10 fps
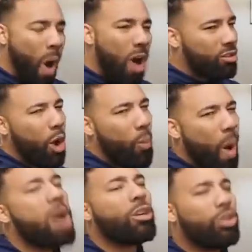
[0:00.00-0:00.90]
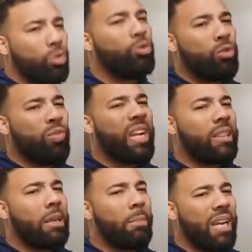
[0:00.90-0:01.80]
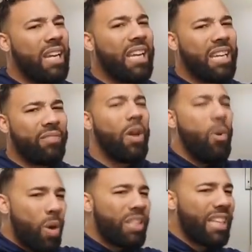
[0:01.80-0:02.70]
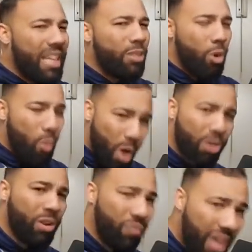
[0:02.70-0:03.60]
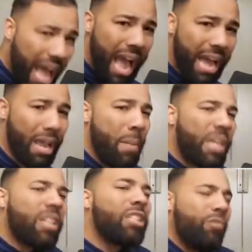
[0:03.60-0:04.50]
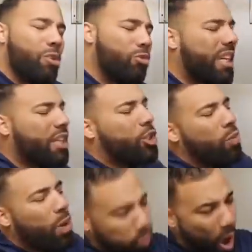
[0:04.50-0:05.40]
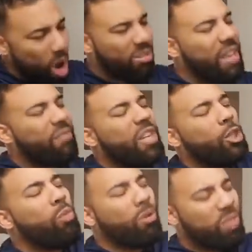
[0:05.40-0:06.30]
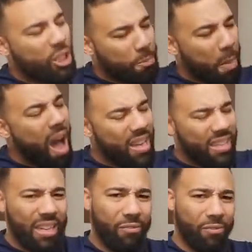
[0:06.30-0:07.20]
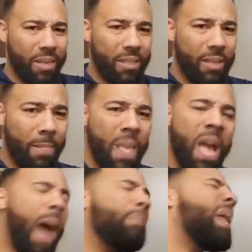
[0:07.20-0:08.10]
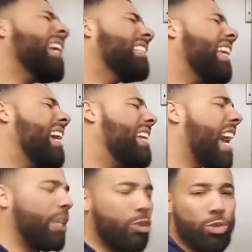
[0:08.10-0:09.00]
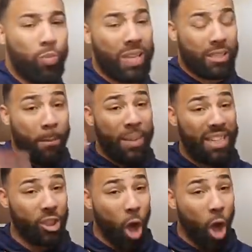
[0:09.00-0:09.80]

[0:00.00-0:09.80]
walked on water. Do you really believe what's in the word of God? Because if you did, you would walk different. You would respond different. I'm not saying not use wisdom, but it's